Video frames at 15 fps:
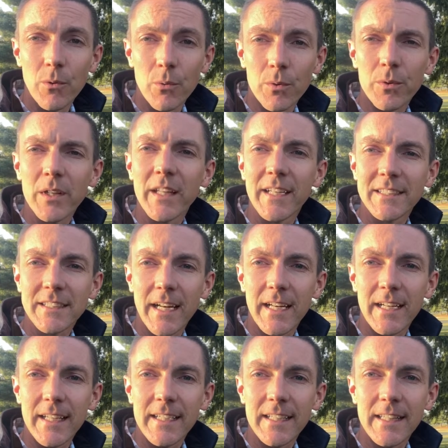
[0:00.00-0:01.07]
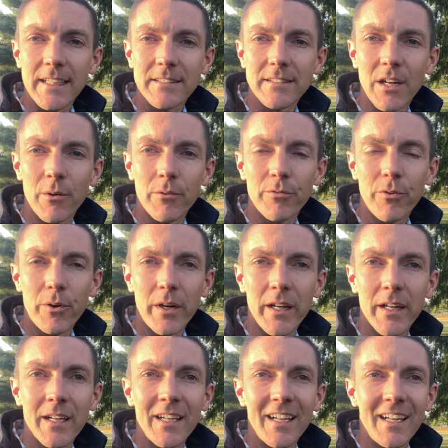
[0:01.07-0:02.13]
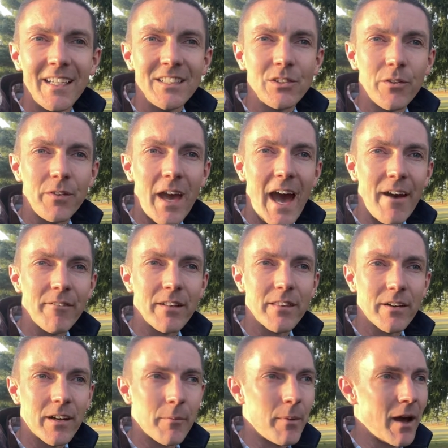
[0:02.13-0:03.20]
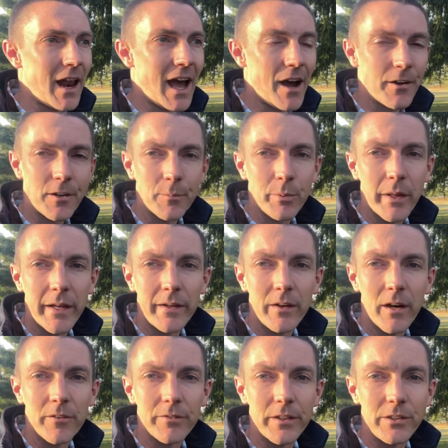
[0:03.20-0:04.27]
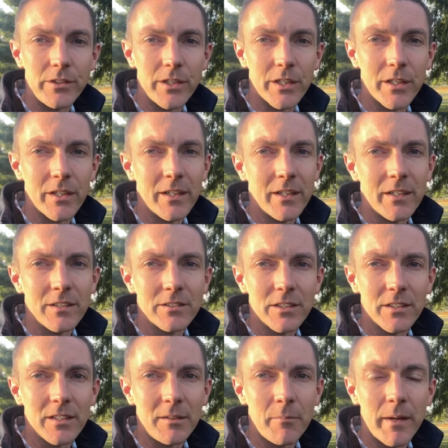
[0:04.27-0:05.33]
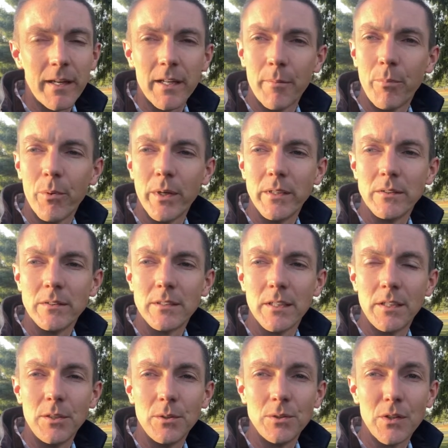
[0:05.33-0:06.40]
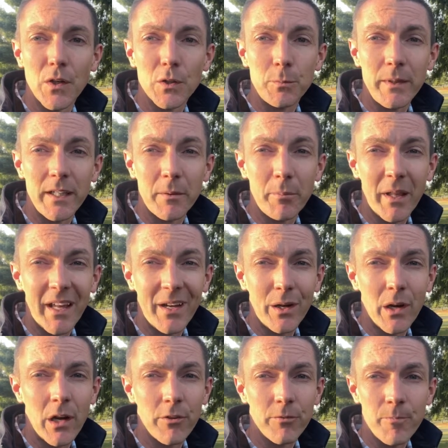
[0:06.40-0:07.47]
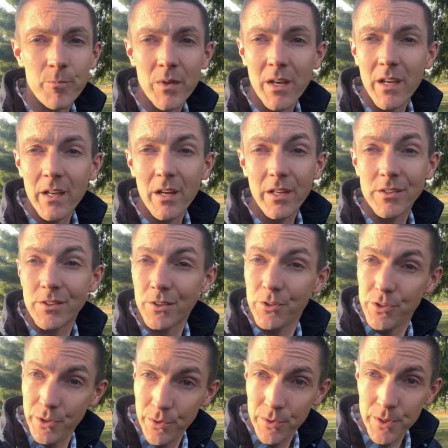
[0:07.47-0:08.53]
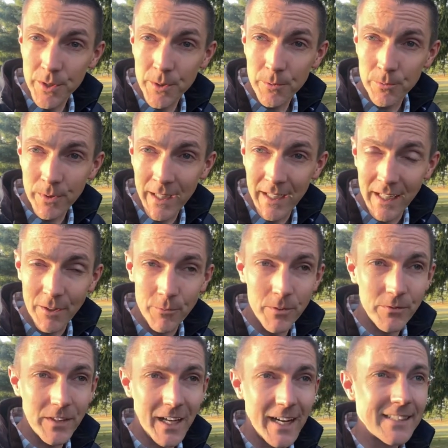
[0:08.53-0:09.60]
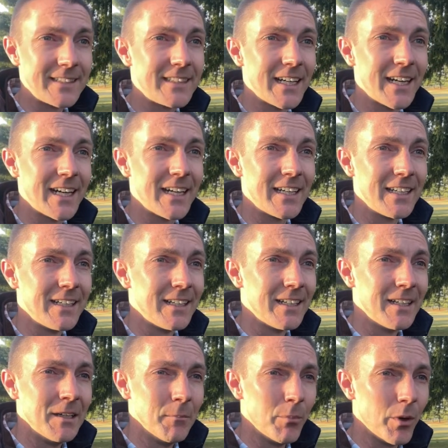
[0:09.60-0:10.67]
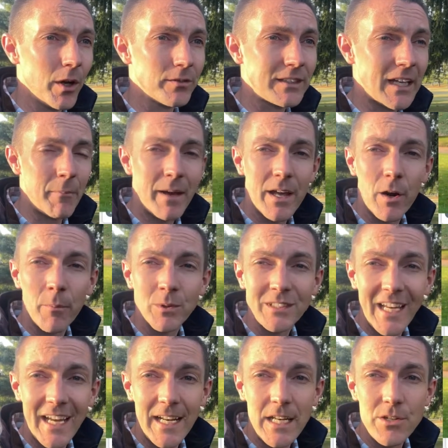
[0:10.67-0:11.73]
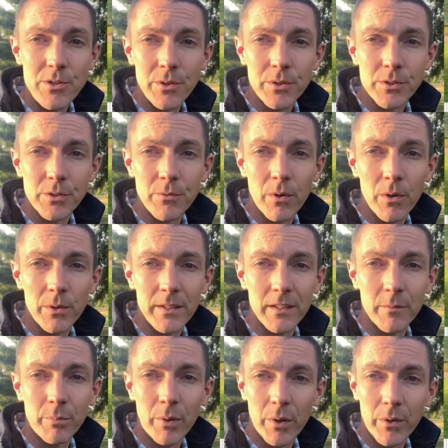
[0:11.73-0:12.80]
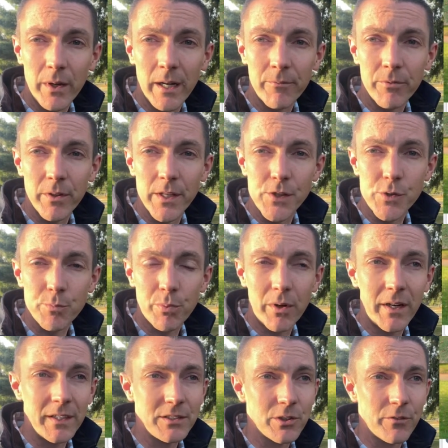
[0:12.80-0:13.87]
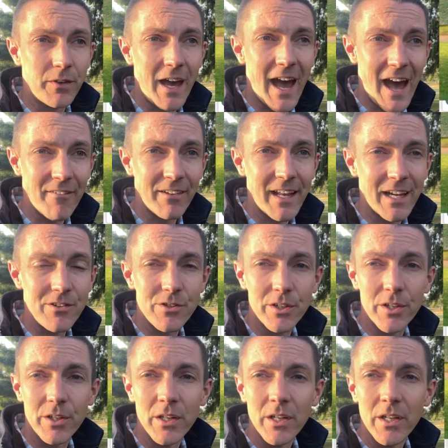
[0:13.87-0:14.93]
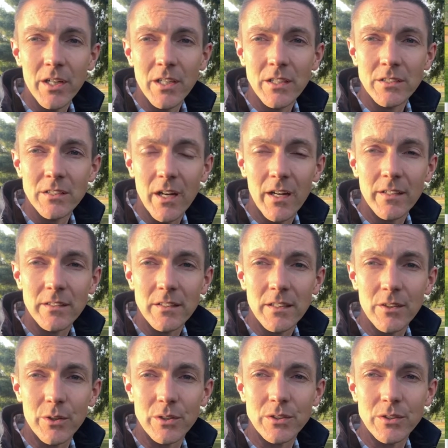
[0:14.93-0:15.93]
we're really excited to get things going for you. So if you haven't thought about how you're playing golf this year, certainly make it a point to do so. Speaking of playing golf, is your junior ready? We've got, uh, boy, off my head, almost 80 juniors enrolled in the program for this spring. So if you haven't had your son or